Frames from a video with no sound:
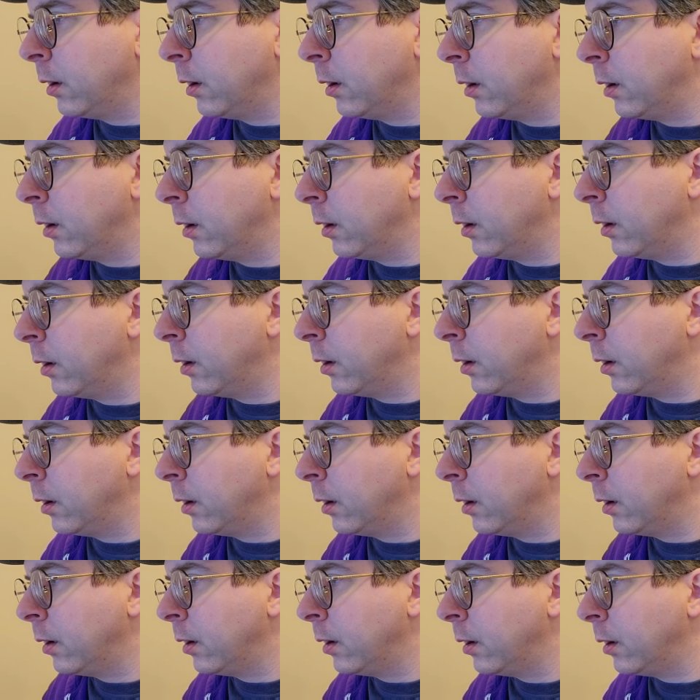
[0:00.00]

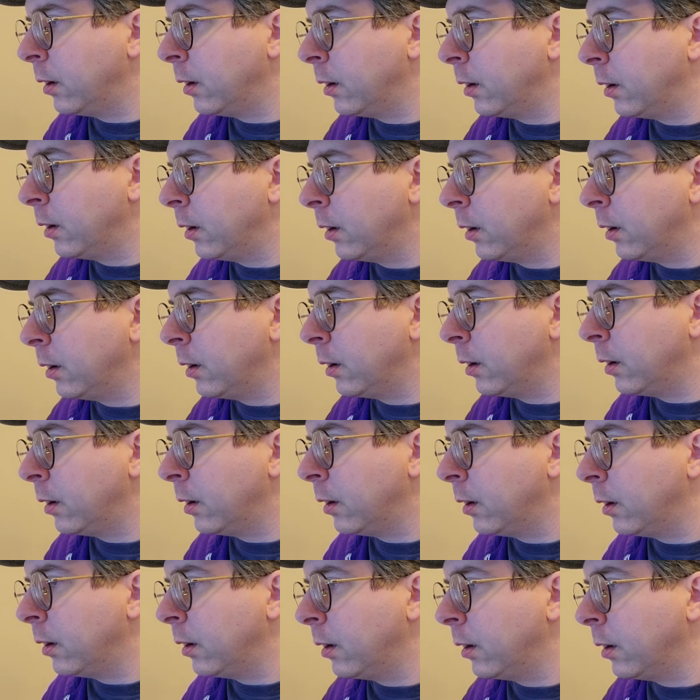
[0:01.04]

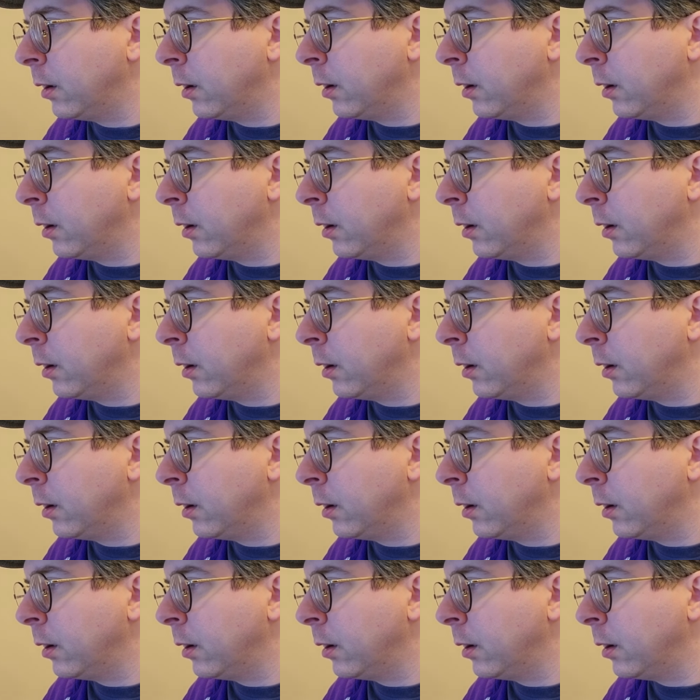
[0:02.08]
No one is speaking in this clip.